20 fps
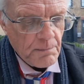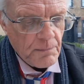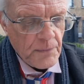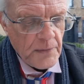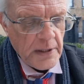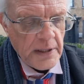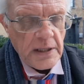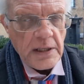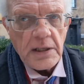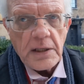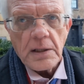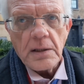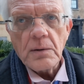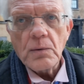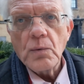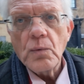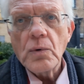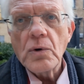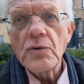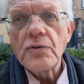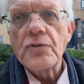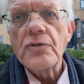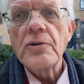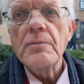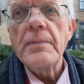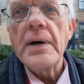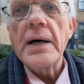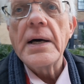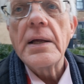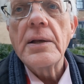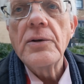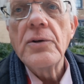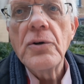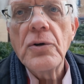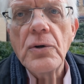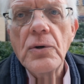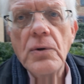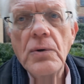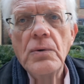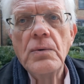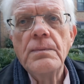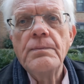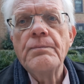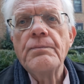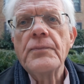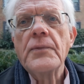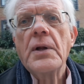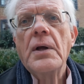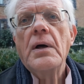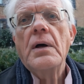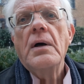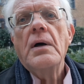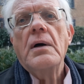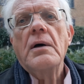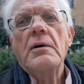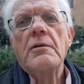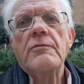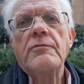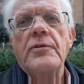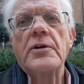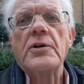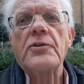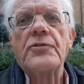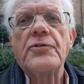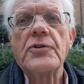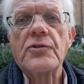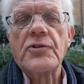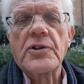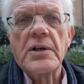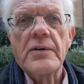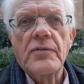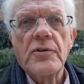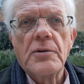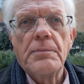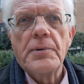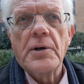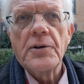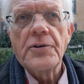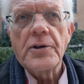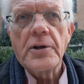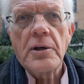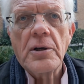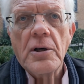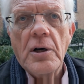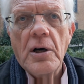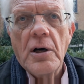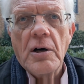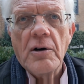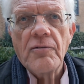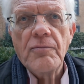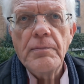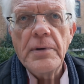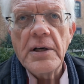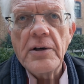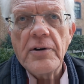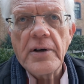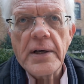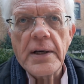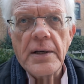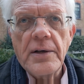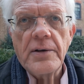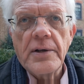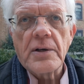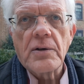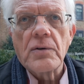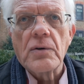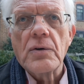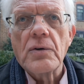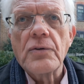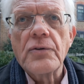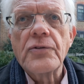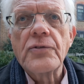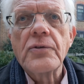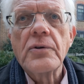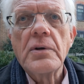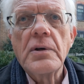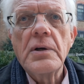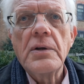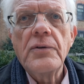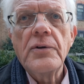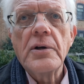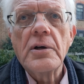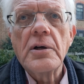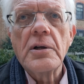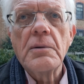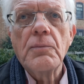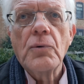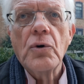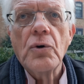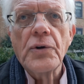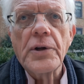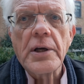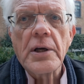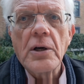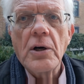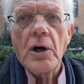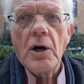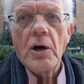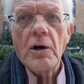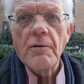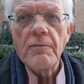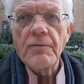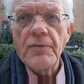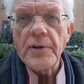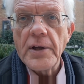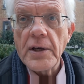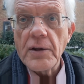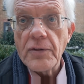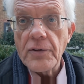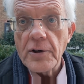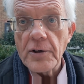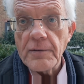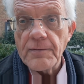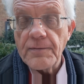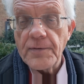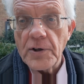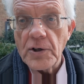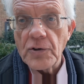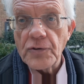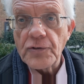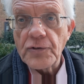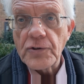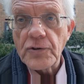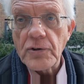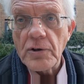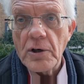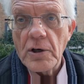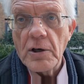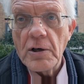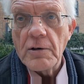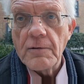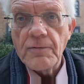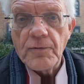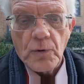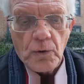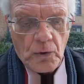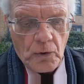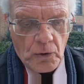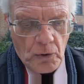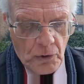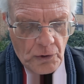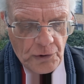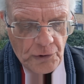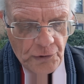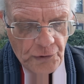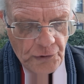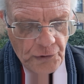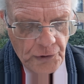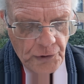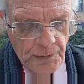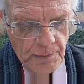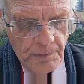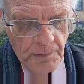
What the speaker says: He was the man who first discovered the body of Mary Ann Nichols in the early morning of the 31st of August.